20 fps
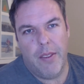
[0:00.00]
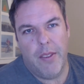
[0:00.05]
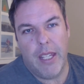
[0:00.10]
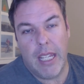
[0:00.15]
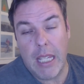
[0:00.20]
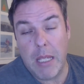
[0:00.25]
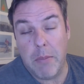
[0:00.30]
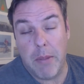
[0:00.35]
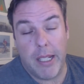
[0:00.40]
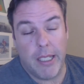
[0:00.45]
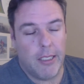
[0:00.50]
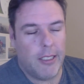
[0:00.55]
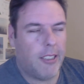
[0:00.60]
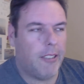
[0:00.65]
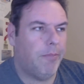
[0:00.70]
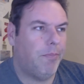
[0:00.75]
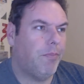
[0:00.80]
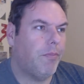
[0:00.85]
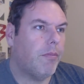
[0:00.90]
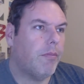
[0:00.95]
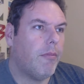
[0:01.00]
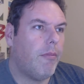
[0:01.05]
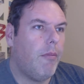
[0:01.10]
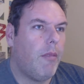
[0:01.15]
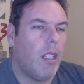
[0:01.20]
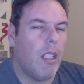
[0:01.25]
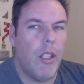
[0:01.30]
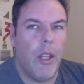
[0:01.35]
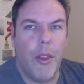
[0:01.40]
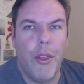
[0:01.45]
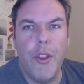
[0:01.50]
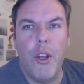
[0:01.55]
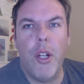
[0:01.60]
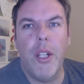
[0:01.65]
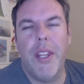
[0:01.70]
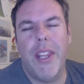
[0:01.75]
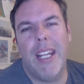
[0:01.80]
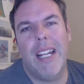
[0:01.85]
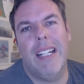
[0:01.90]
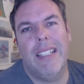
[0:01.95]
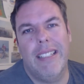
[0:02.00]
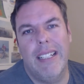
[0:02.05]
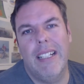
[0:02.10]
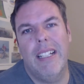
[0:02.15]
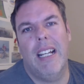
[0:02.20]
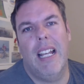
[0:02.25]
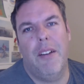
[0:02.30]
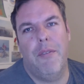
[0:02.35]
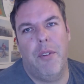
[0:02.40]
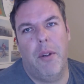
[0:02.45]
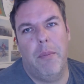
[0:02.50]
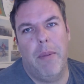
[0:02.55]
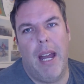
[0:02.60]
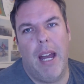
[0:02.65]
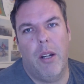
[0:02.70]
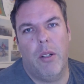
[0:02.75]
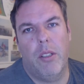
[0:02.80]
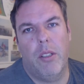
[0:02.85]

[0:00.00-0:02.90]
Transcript: emails. The third thing I didn't love about